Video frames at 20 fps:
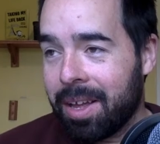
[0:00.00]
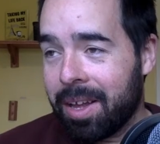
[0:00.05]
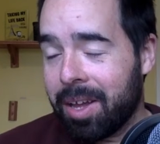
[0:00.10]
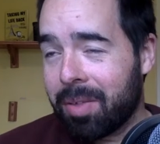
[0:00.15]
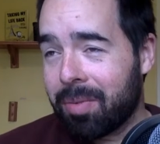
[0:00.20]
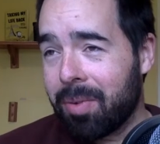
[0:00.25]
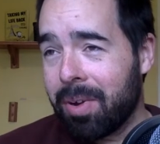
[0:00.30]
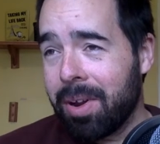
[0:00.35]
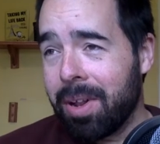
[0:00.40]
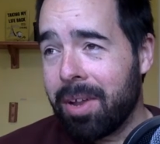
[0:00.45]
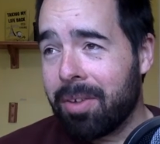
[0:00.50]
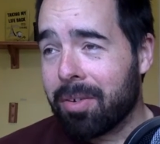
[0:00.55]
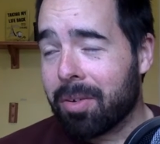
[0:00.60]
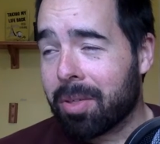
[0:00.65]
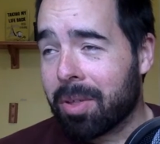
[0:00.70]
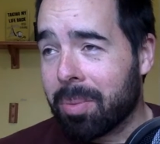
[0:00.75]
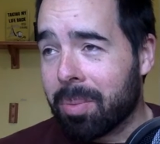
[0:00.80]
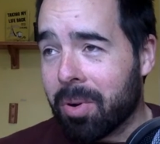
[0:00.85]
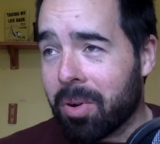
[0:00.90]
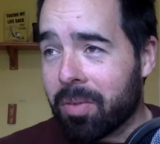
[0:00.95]
It's really
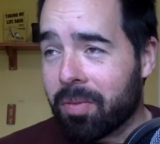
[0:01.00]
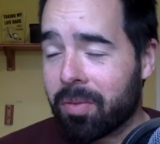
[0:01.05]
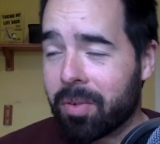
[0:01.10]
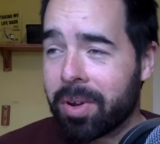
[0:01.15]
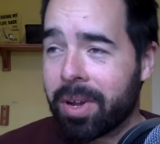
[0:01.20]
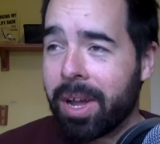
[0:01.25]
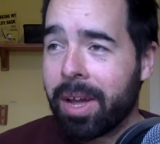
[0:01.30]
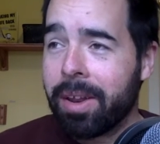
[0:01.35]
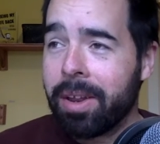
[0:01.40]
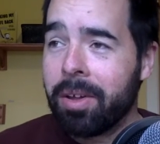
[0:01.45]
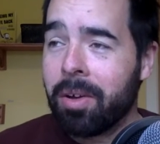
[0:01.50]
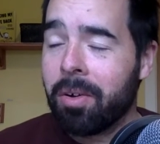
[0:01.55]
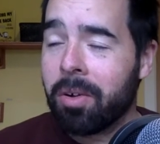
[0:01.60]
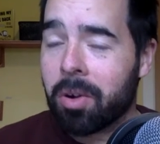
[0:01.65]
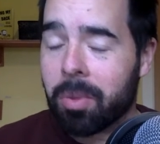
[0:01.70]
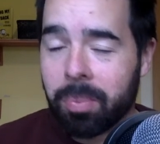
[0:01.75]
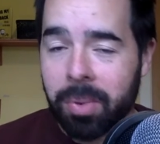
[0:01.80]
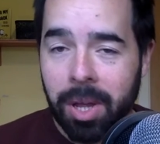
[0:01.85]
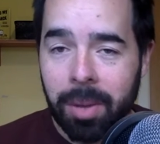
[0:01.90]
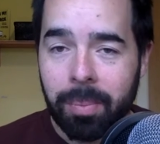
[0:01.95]
just about forgetting
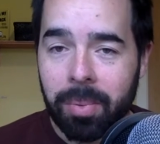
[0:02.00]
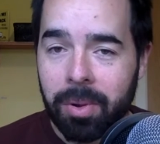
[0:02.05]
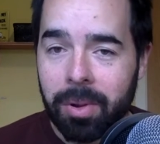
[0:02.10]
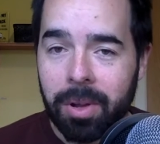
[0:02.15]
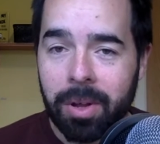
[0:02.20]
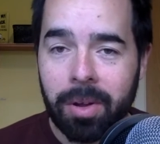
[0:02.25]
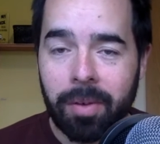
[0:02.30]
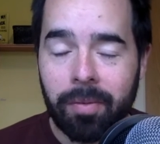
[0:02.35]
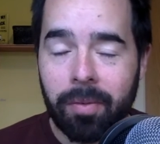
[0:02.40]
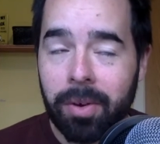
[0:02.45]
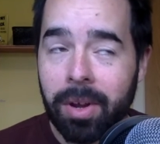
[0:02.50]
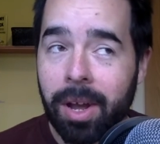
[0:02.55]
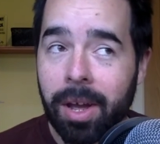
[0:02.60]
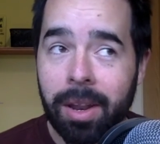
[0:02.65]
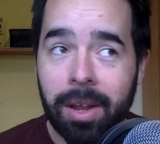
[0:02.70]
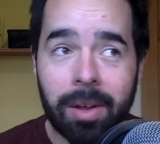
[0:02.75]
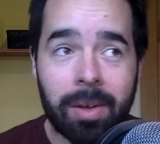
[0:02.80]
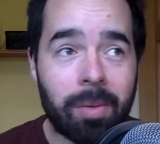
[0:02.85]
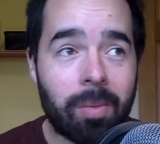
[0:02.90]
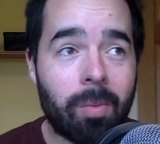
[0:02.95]
other people,
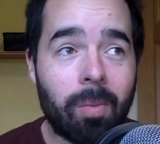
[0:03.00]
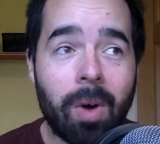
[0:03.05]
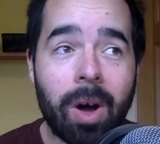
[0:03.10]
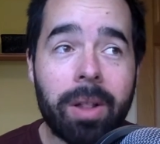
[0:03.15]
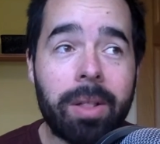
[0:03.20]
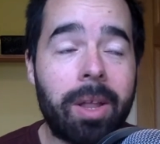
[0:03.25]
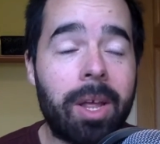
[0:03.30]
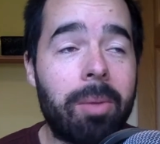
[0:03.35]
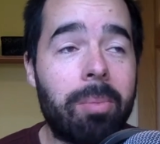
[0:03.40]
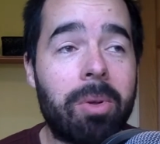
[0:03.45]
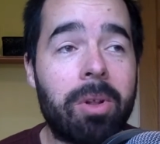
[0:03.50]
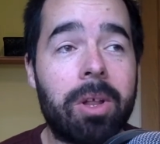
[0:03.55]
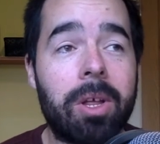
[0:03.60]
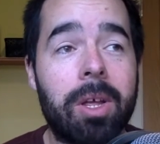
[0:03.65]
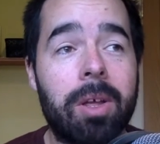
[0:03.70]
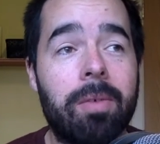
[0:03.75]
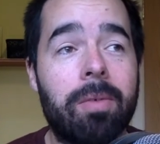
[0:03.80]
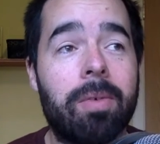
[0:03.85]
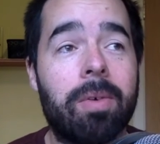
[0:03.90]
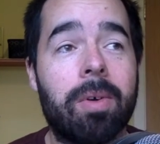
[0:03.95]
forgetting what they
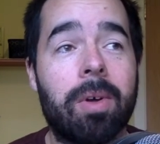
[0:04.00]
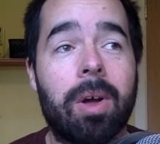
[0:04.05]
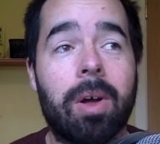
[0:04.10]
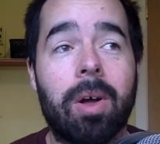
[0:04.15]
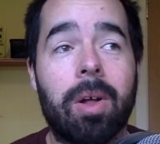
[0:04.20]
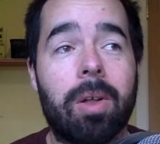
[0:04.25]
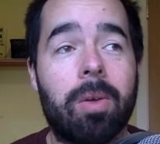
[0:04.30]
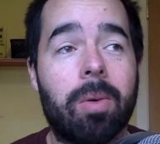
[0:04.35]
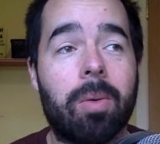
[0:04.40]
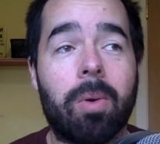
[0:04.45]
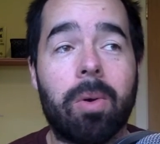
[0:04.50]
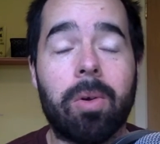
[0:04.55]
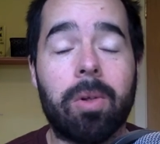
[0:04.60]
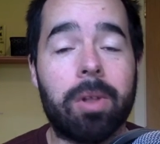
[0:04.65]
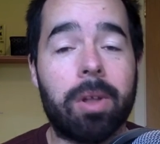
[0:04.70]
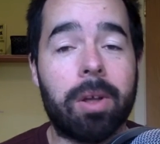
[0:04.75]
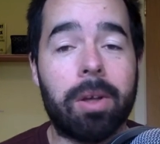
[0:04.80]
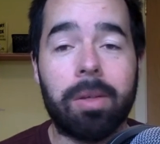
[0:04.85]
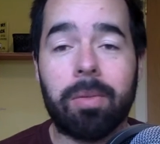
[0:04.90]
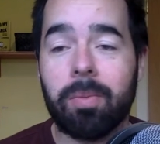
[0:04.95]
believe the
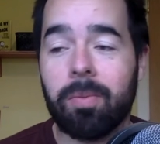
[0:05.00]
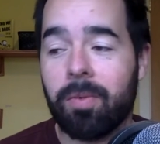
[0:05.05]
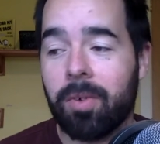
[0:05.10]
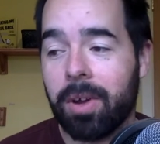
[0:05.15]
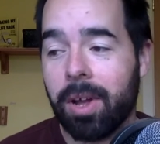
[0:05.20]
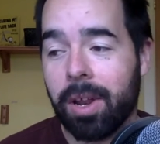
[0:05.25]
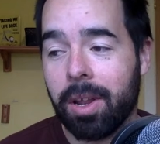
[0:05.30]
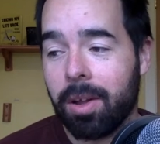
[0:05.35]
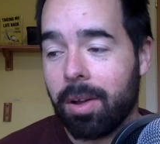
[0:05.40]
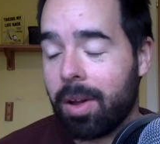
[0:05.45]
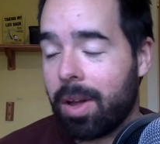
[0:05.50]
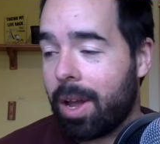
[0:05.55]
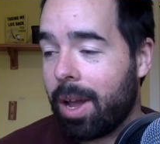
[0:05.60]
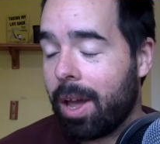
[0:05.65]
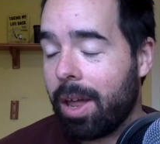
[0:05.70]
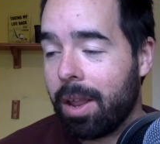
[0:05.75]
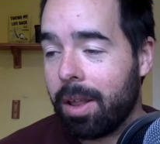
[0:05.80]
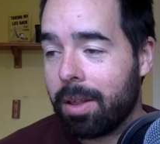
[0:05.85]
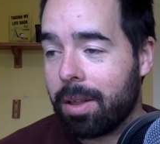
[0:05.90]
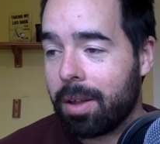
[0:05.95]
world is, forgetting
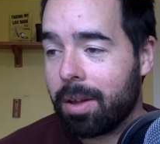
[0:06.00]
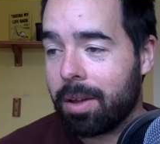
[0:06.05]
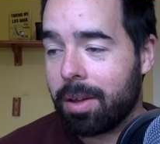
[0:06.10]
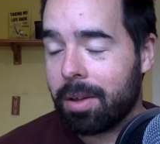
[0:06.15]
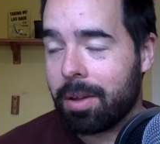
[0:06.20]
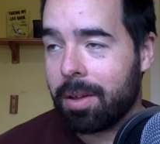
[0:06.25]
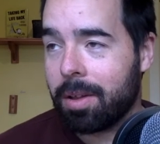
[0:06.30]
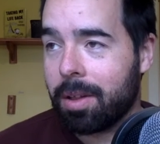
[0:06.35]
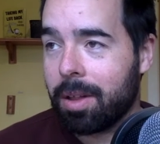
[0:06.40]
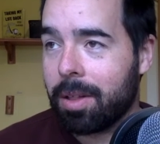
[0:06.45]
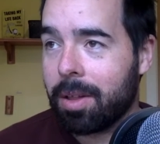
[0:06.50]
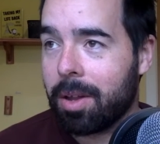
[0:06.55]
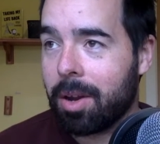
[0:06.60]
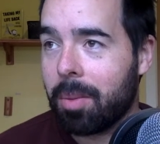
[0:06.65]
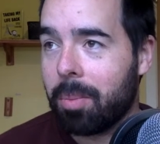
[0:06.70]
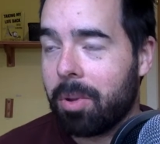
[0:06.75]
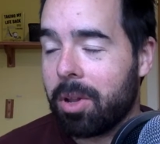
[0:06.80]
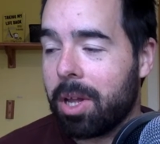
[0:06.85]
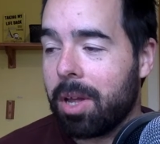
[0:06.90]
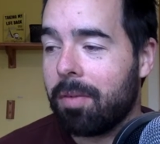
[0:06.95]
anything that
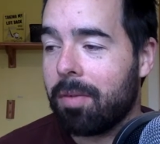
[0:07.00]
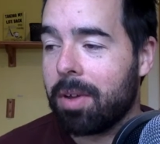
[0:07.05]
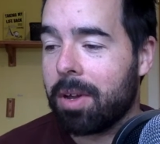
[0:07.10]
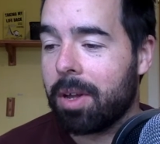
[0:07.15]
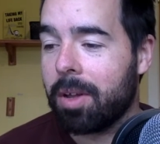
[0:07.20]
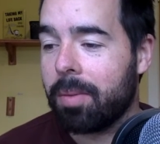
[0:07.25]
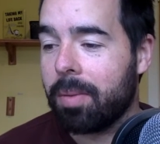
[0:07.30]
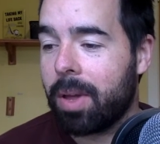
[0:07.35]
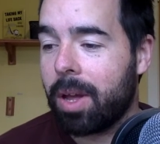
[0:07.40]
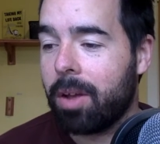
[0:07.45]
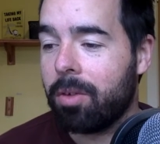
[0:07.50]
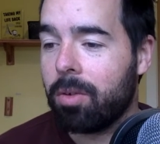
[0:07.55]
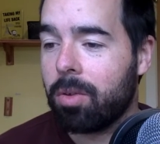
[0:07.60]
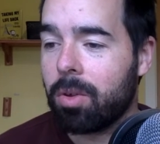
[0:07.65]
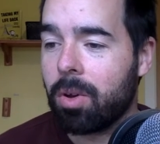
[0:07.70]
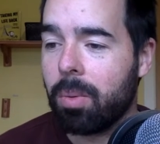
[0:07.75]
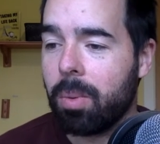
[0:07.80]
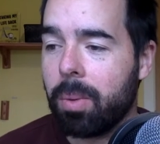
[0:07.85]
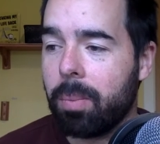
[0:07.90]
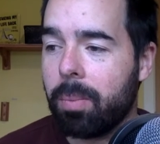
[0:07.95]
they're believing in, and
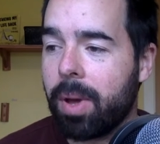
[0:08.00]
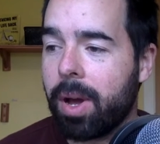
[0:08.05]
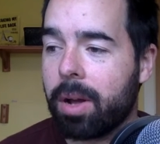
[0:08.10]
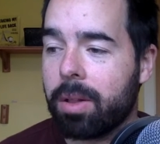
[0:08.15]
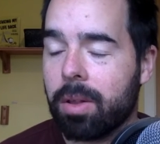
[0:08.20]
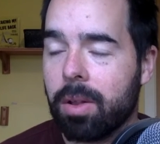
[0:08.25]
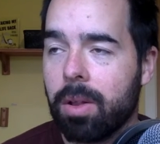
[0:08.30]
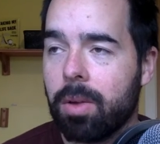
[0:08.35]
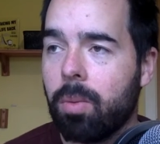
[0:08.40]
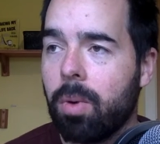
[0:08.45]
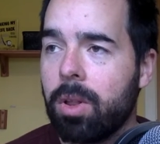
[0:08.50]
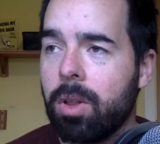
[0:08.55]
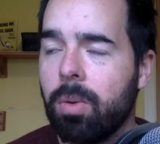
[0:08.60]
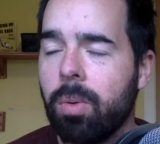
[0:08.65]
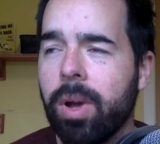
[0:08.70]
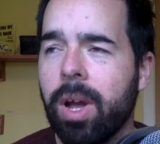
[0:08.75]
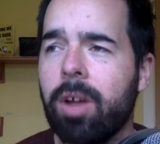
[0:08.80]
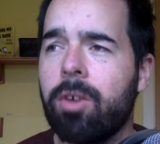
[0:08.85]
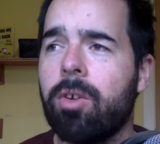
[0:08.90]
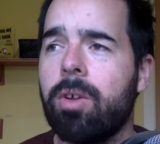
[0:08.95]
just coming back to, like, what
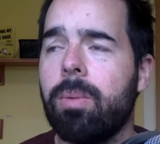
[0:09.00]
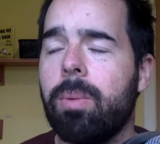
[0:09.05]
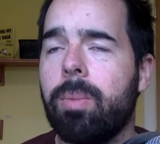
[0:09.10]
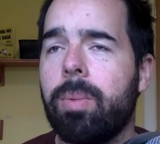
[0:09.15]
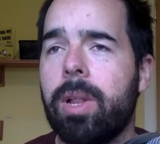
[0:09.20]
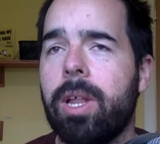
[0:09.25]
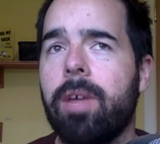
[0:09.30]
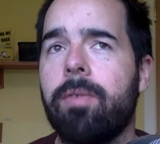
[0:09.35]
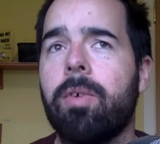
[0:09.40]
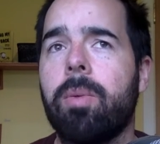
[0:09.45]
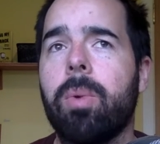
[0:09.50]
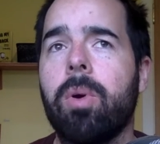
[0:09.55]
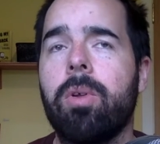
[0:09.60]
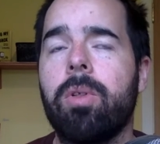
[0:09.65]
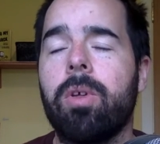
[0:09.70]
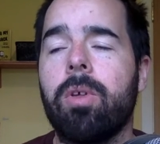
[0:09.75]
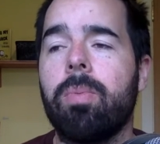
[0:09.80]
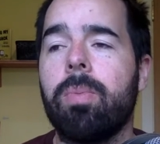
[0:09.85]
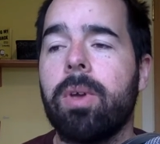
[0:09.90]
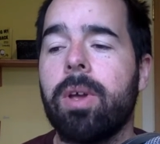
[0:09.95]
do I actually believe
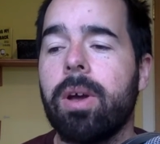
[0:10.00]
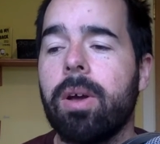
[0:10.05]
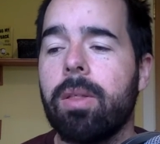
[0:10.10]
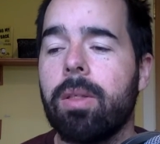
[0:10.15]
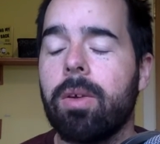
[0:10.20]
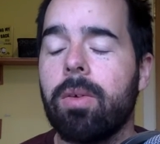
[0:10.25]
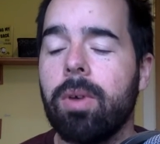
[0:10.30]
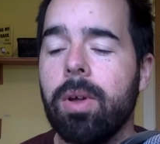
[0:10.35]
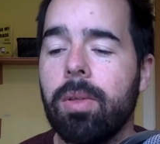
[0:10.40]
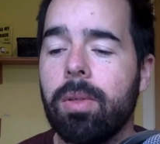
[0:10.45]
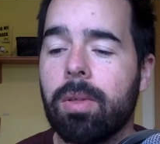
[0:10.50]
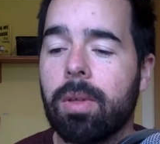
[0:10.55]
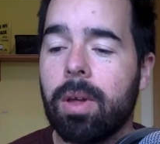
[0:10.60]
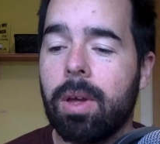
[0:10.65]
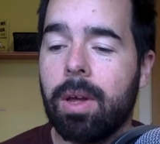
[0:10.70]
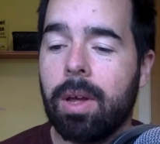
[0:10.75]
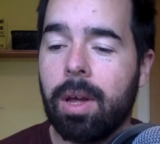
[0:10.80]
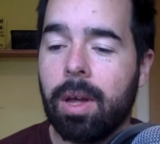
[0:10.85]
about this? Because there is